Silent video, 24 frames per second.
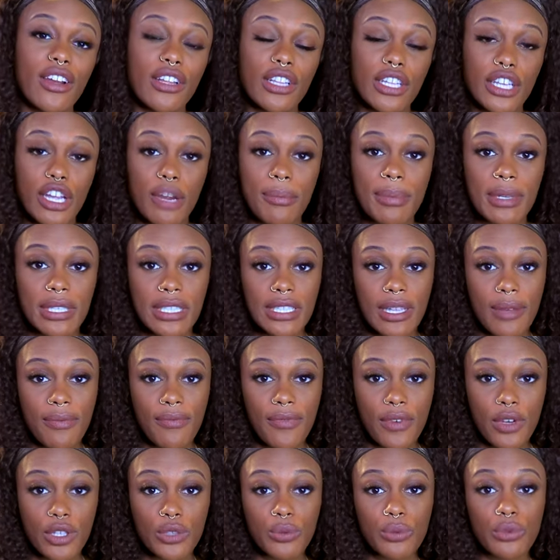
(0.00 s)
earlier, but some
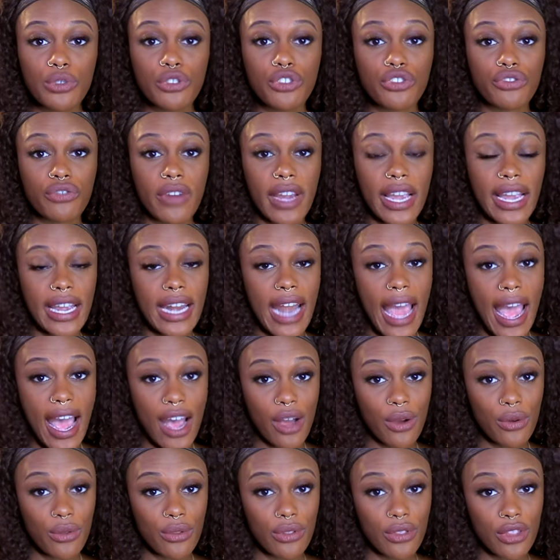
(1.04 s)
folks will drain
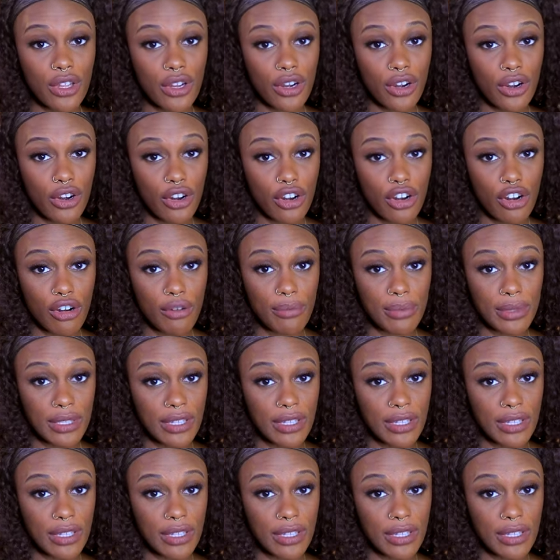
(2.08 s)
out the herbs,